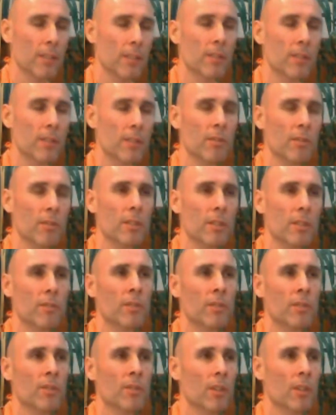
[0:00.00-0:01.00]
Cancer is
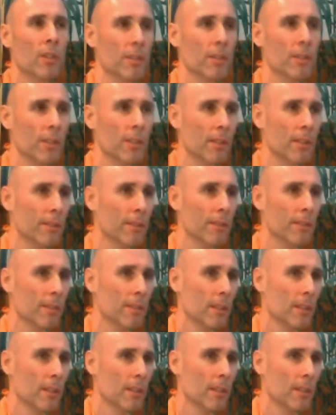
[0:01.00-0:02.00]
a result
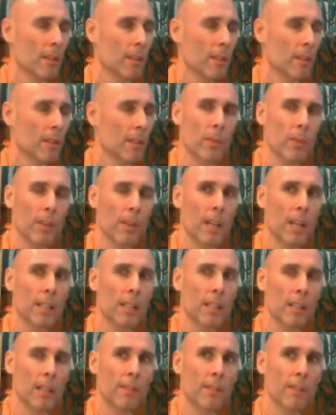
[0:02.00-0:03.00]
of
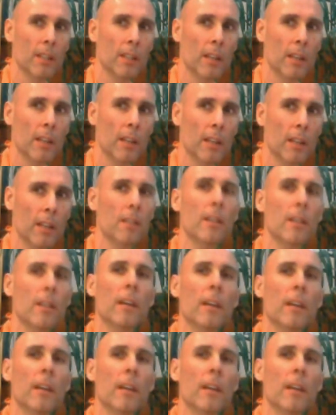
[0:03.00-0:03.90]
not using things.